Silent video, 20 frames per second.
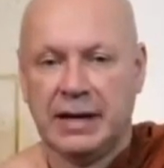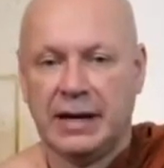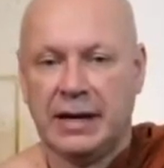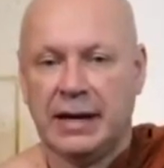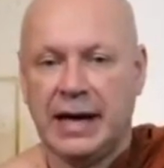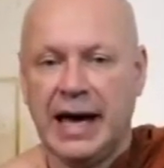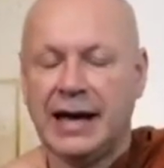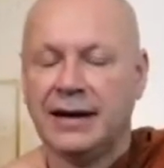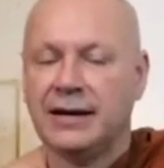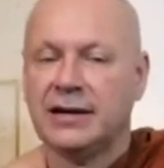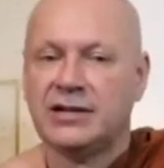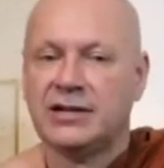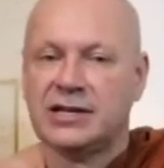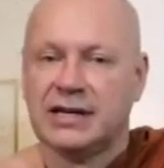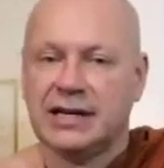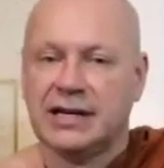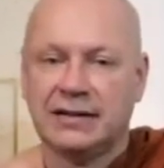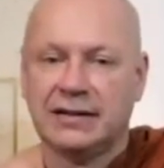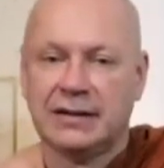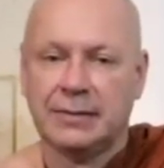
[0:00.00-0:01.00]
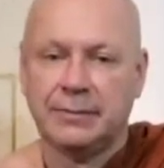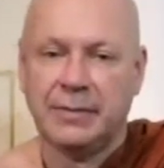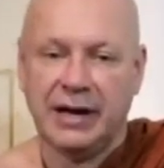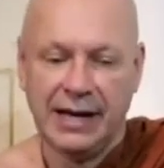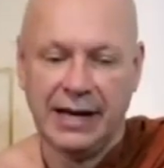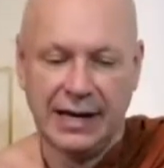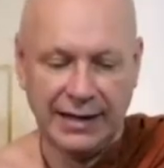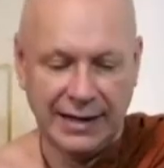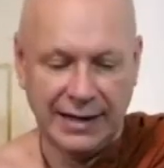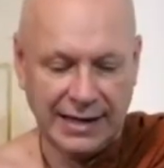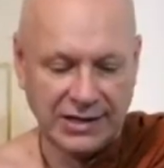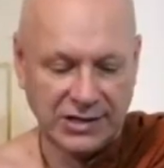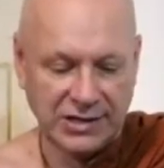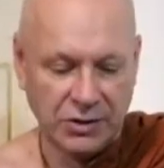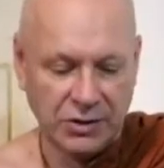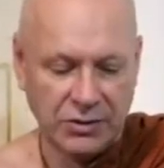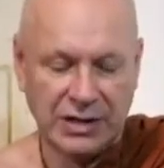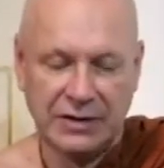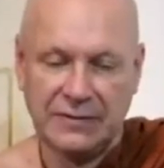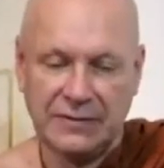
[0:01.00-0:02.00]
energy in the mind, and
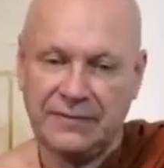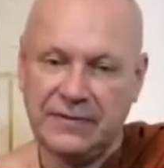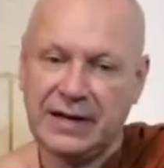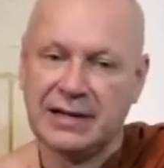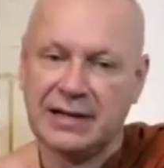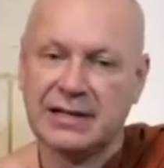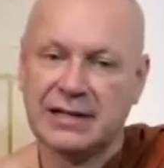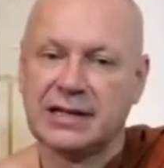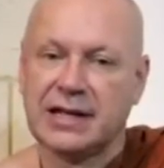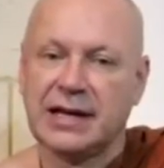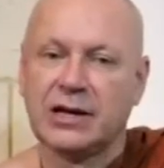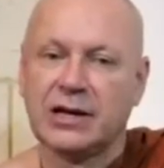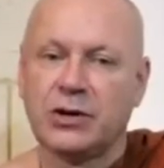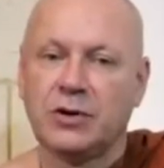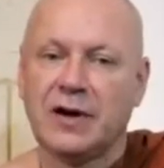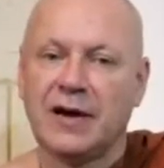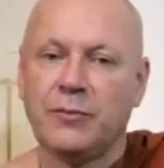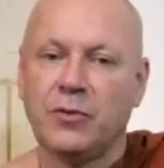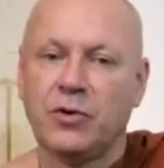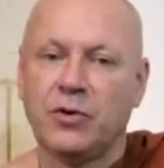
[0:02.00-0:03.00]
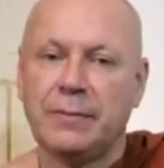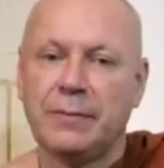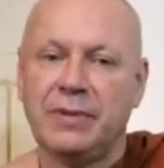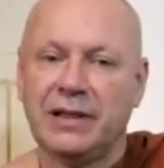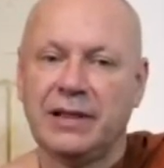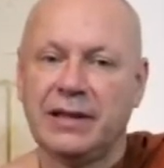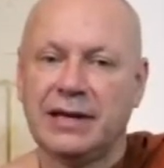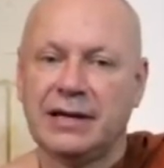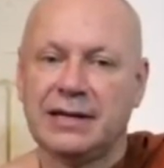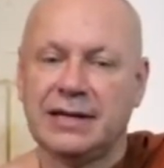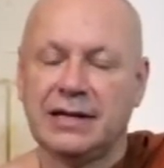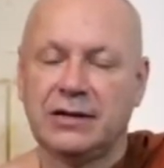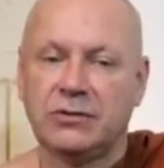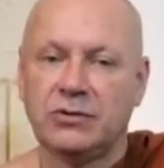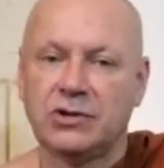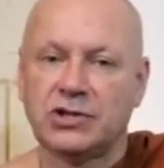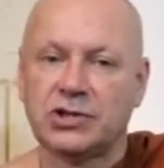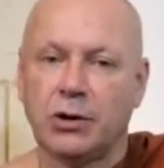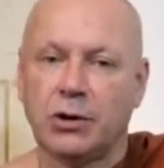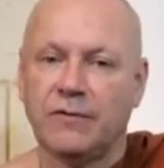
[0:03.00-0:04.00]
so it feels like you have more ability to
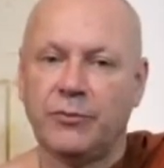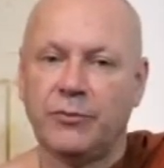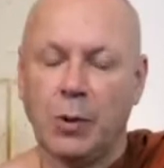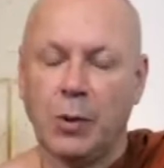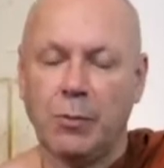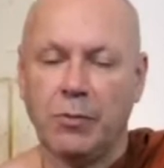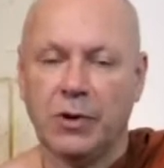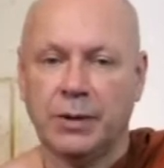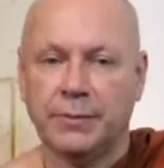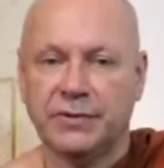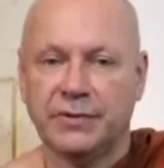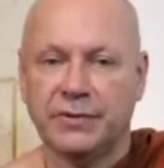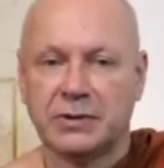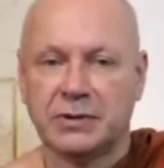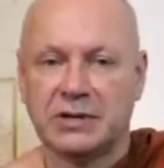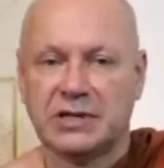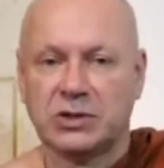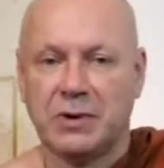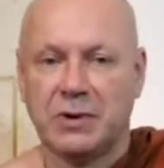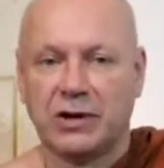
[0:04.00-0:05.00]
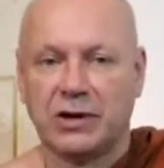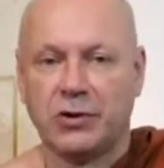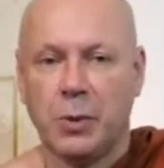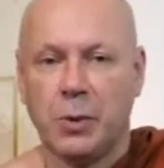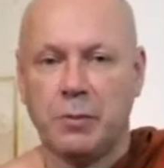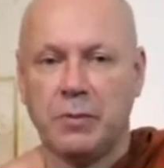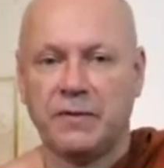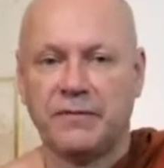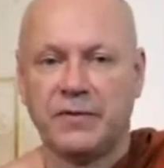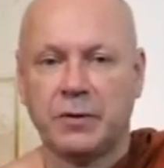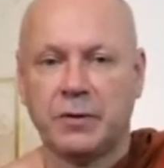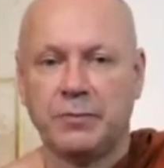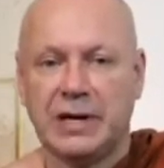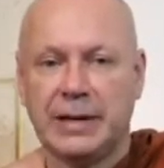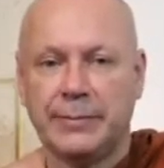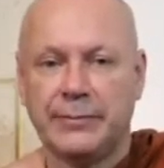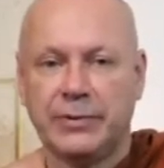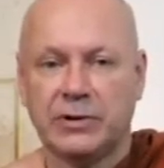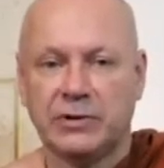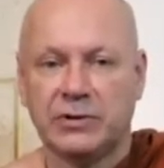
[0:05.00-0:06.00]
solve problems. So it's quite common for
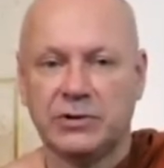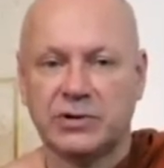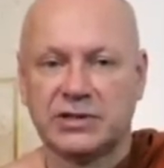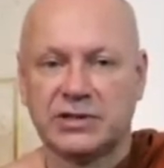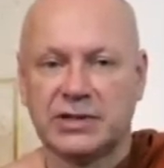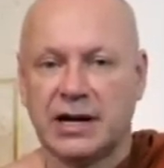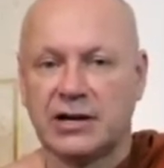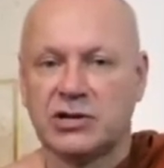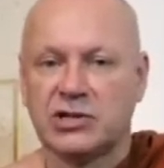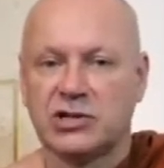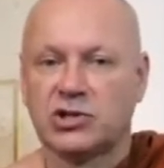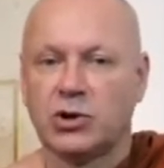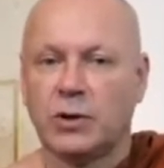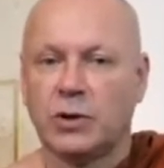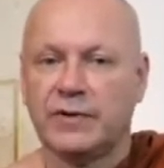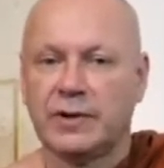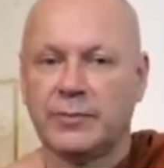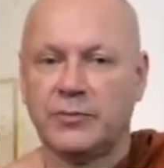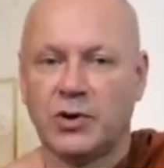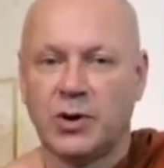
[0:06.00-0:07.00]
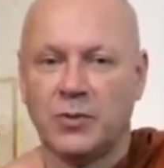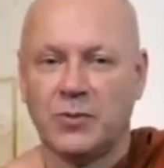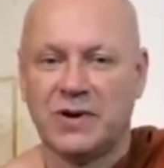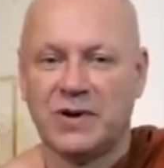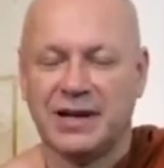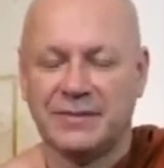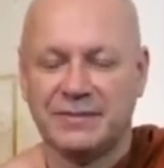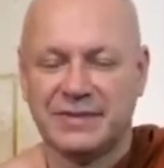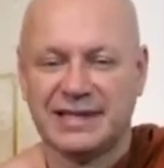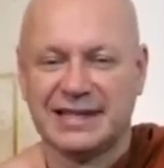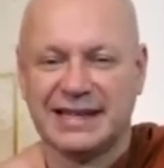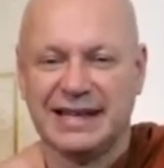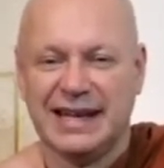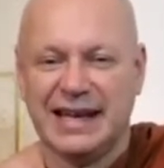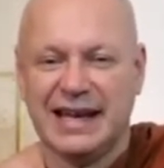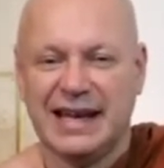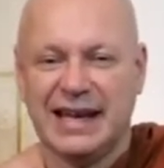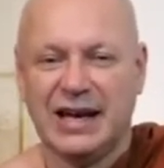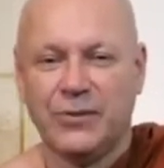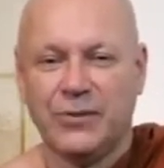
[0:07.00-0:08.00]
people to start solving problems
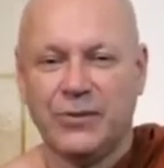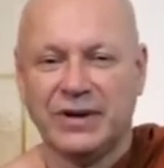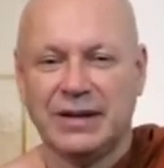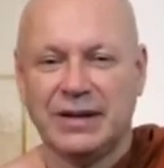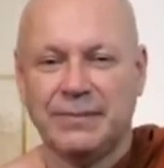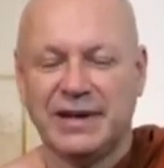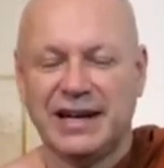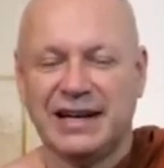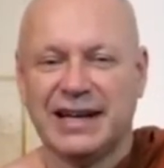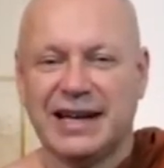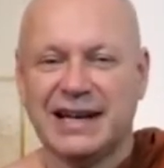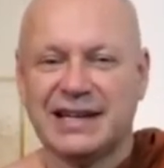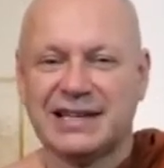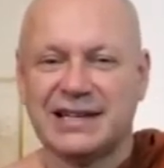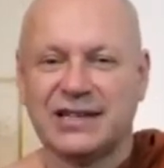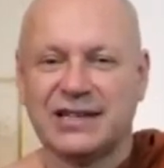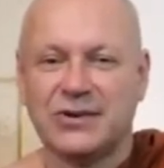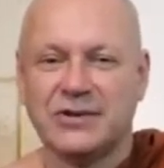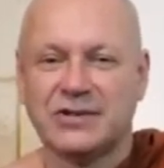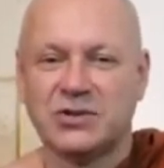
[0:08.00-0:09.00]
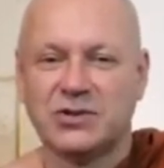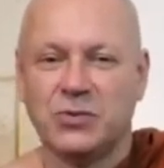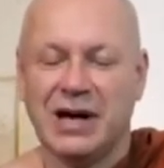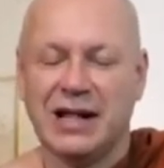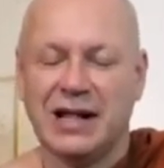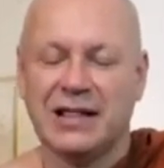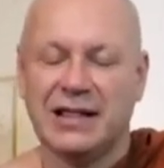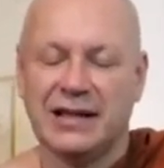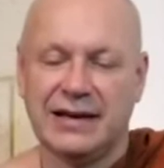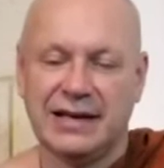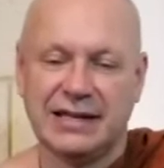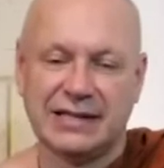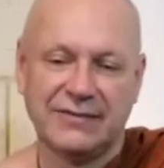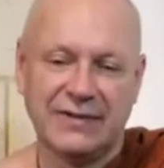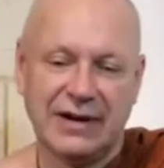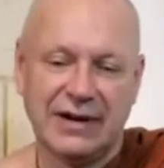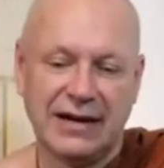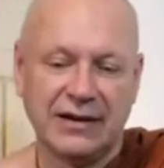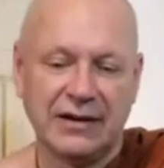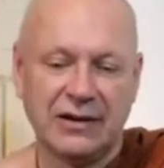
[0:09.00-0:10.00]
when the meditation goes well. It's a
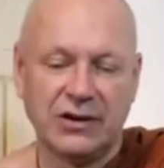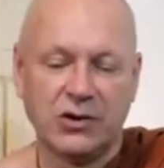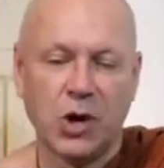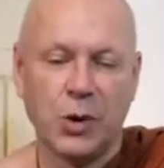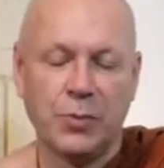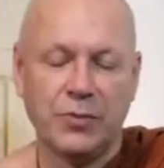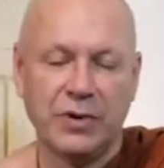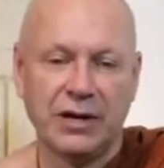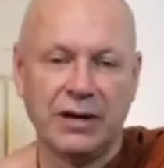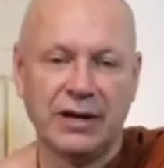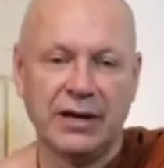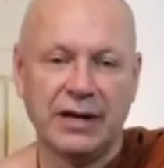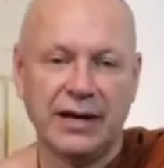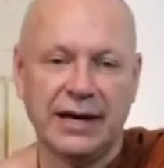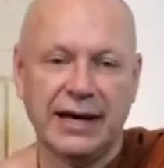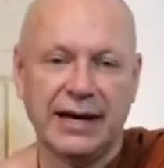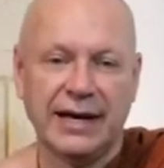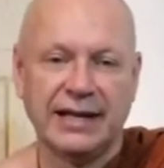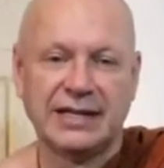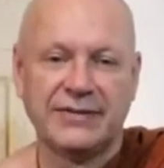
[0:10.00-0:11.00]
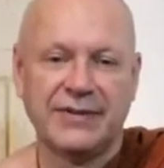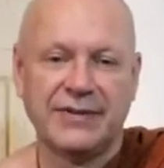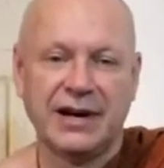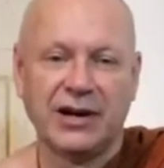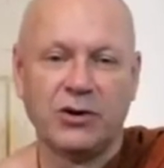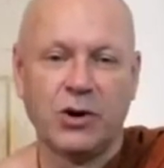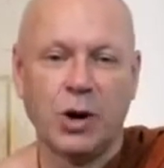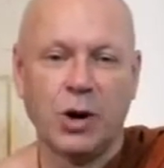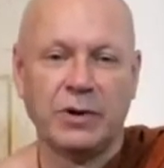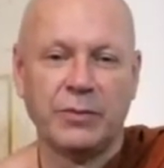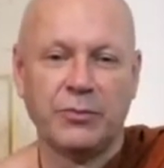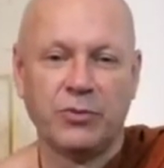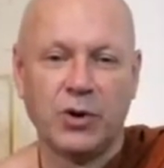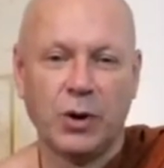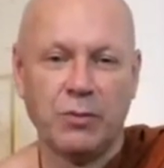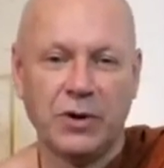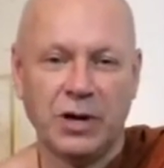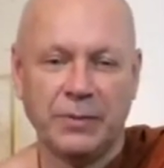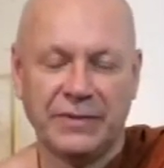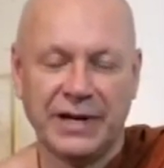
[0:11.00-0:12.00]
very common
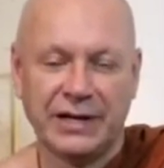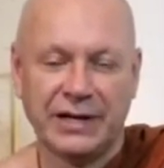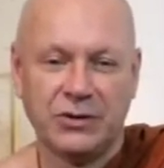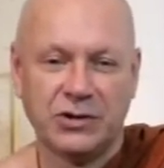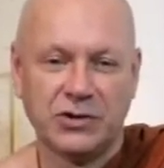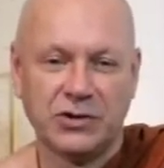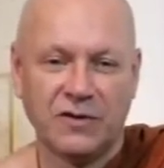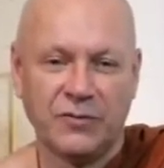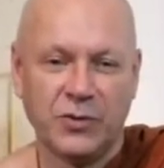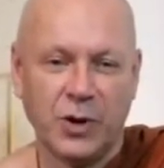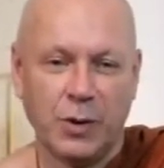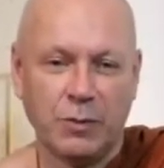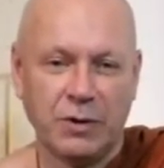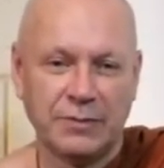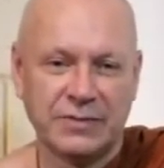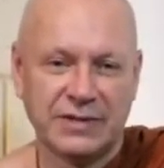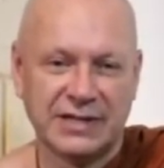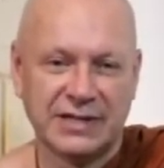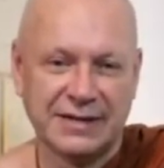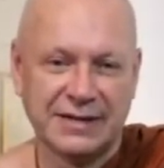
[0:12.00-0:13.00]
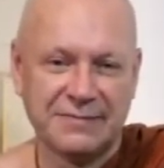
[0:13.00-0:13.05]
problem that you solve problems.